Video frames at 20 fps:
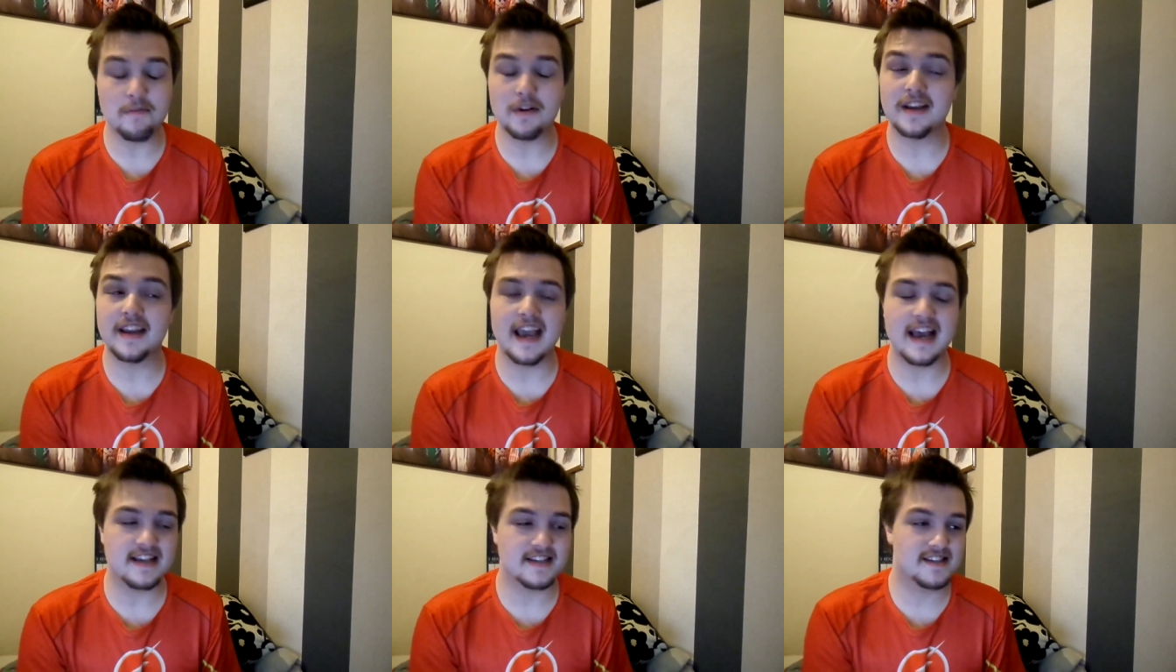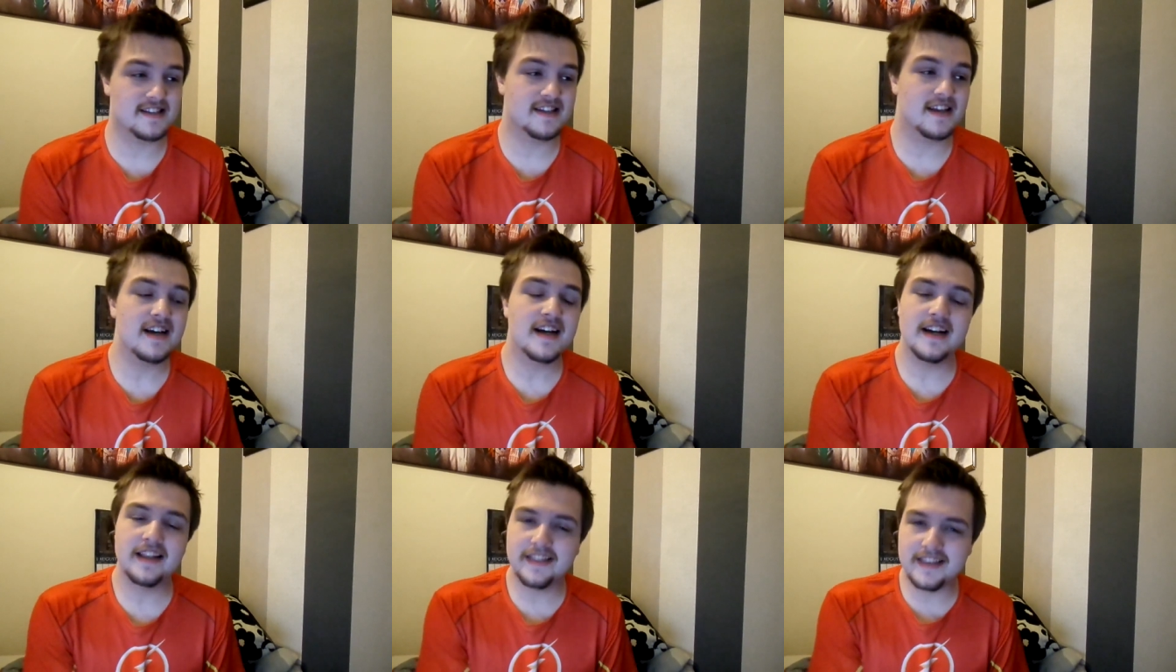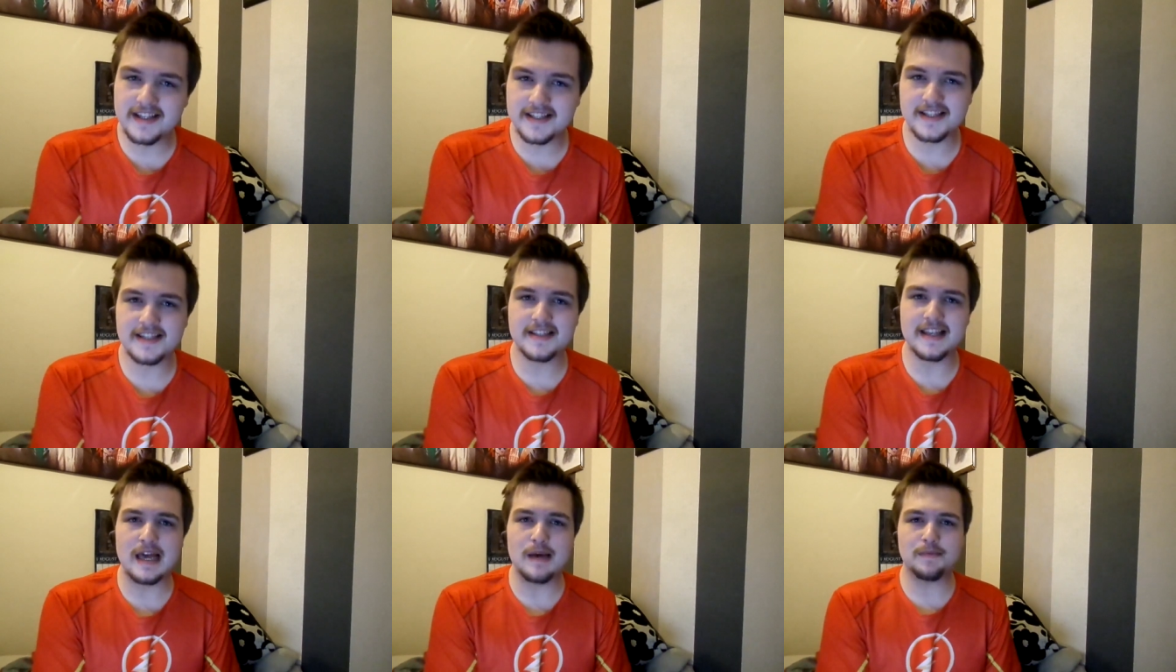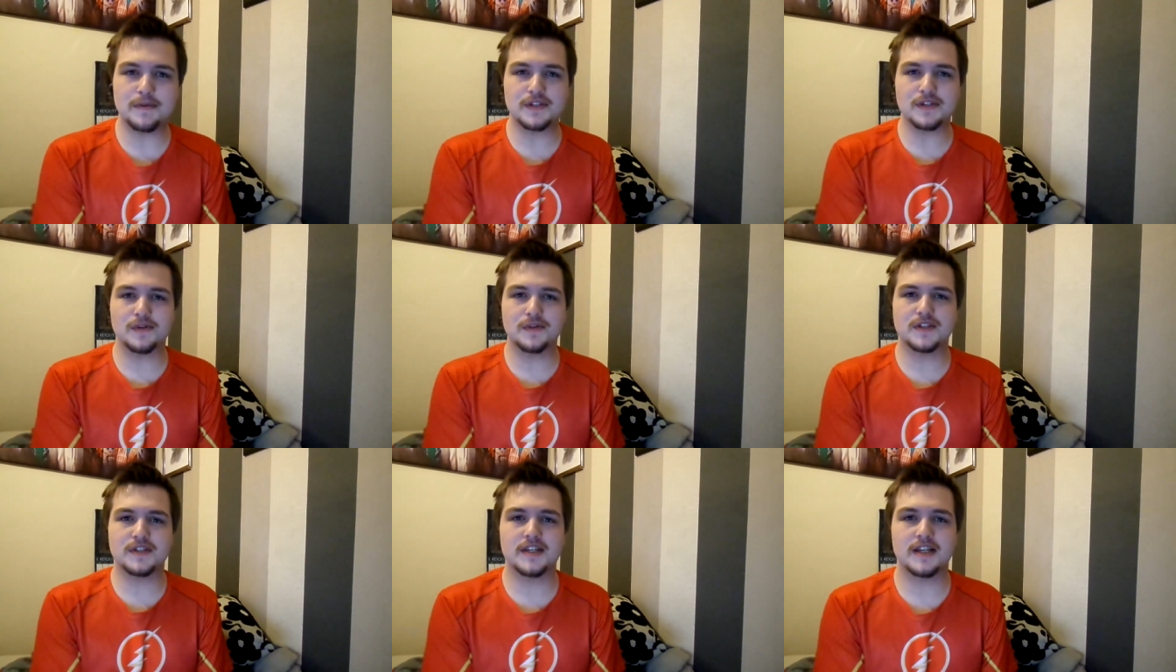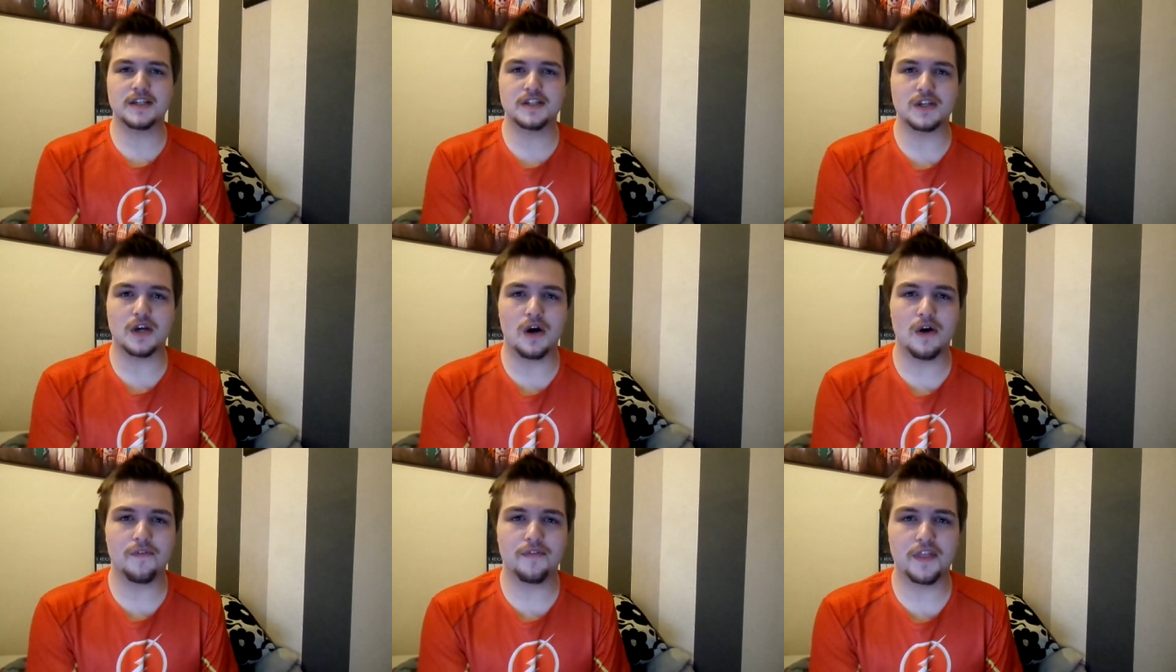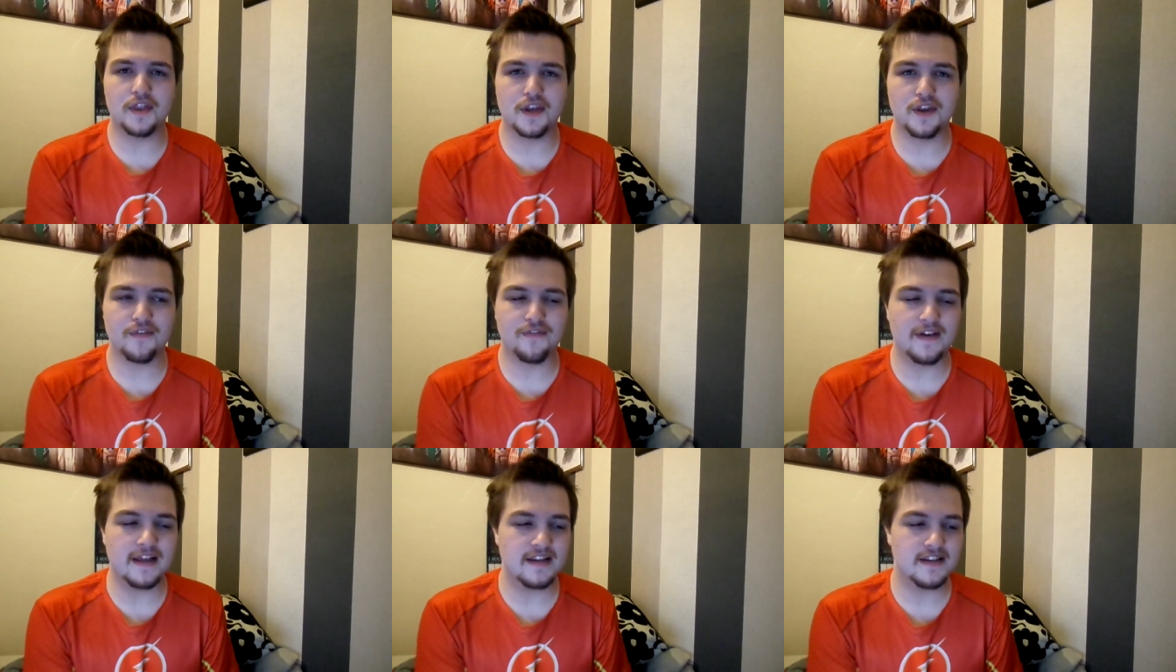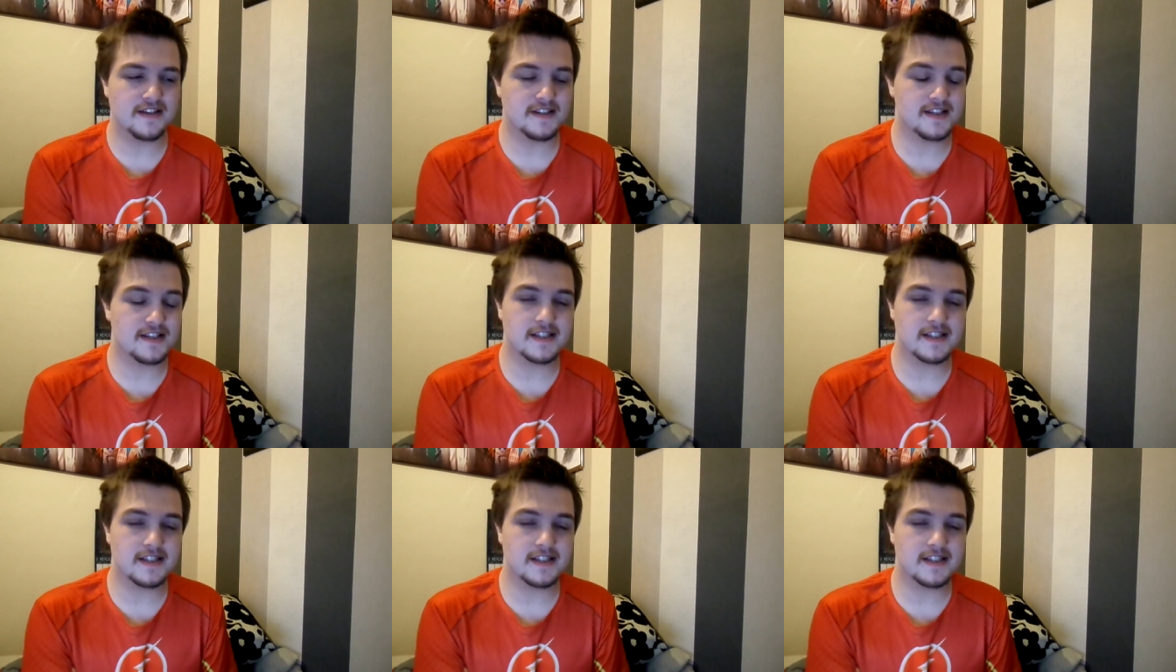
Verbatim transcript: But yes, this is episode 6 of The Defenders.